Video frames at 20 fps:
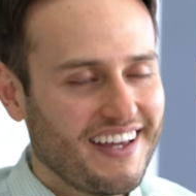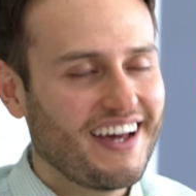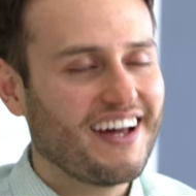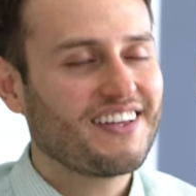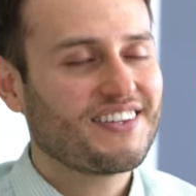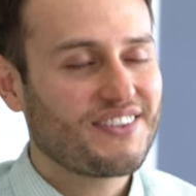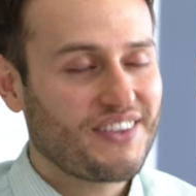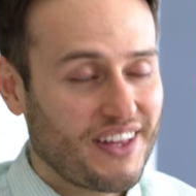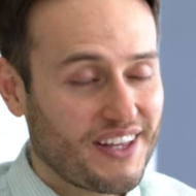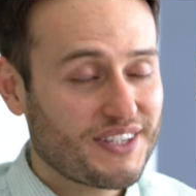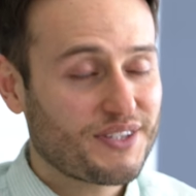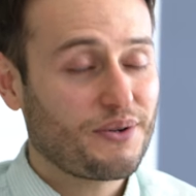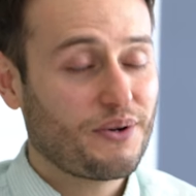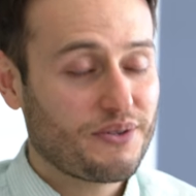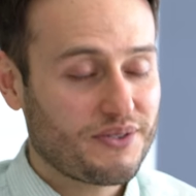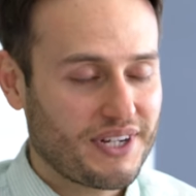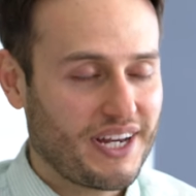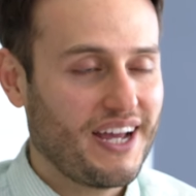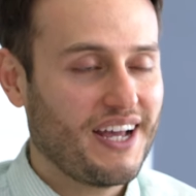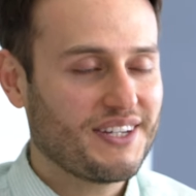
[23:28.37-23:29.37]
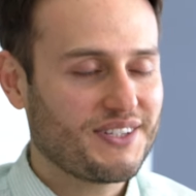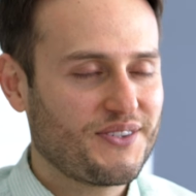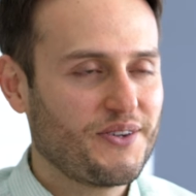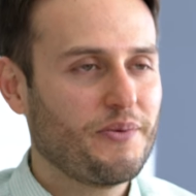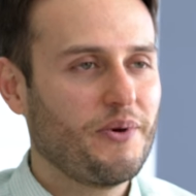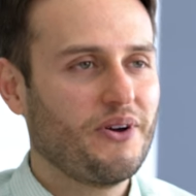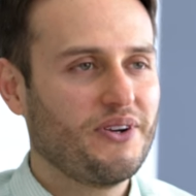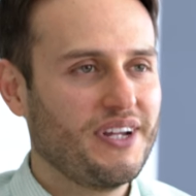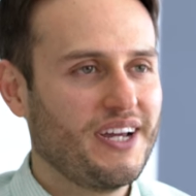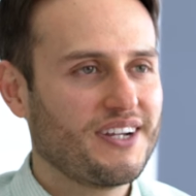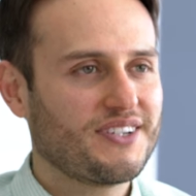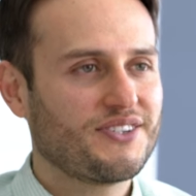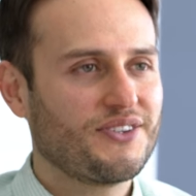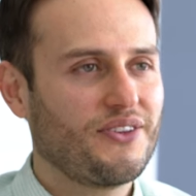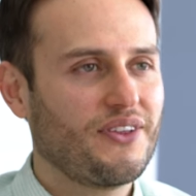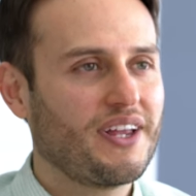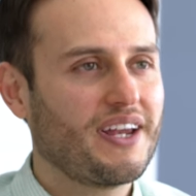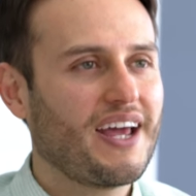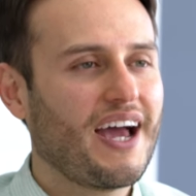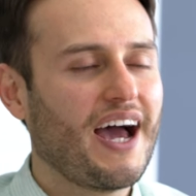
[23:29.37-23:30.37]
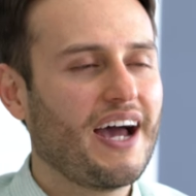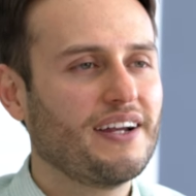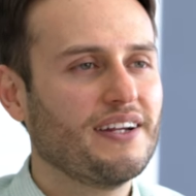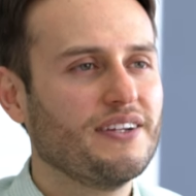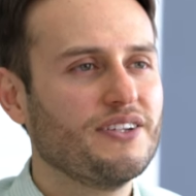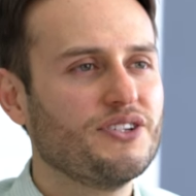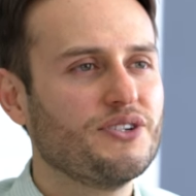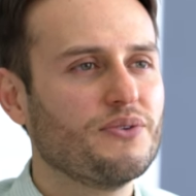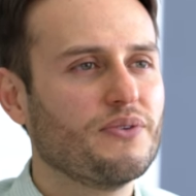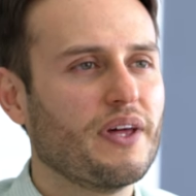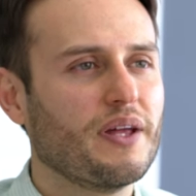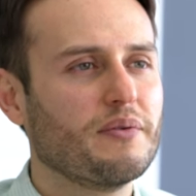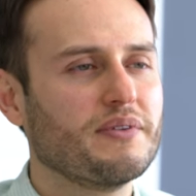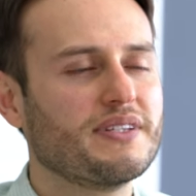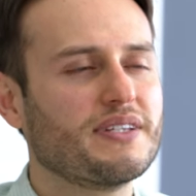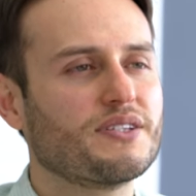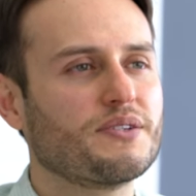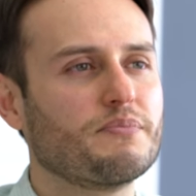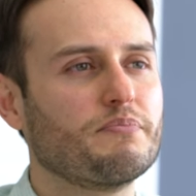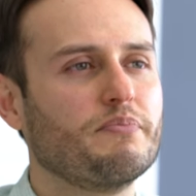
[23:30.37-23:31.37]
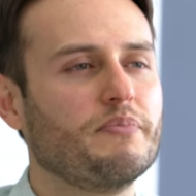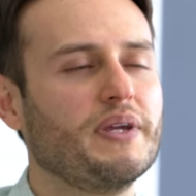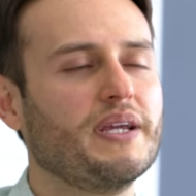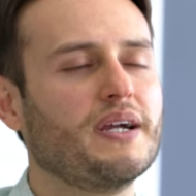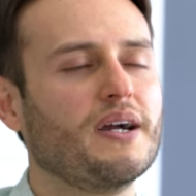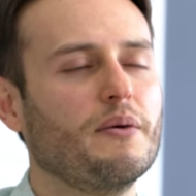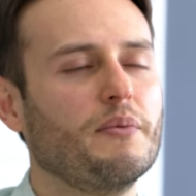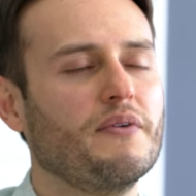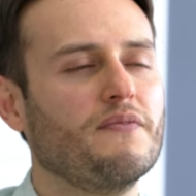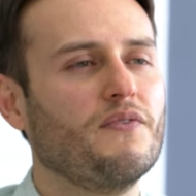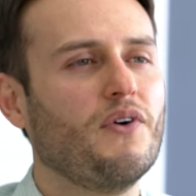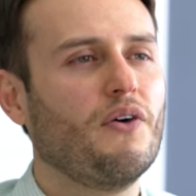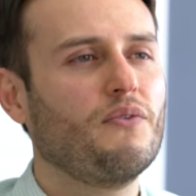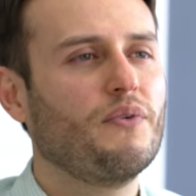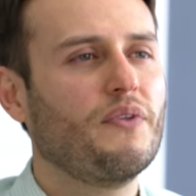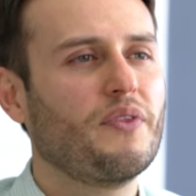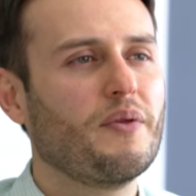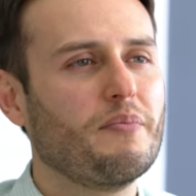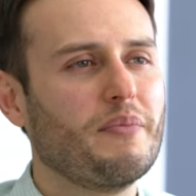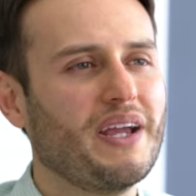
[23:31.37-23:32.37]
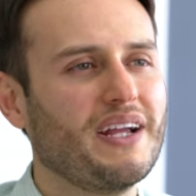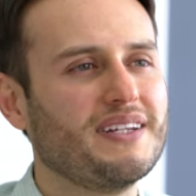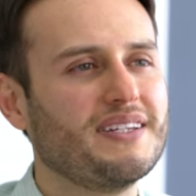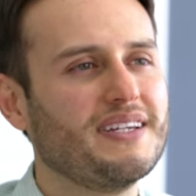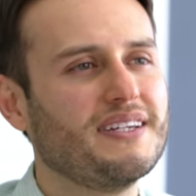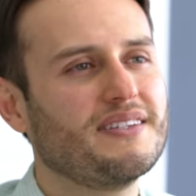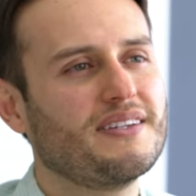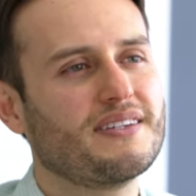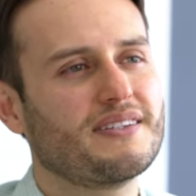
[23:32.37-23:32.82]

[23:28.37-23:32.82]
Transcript: yeah, so that's what I was going to ask you about next. So then, how did you then become involved with the Métis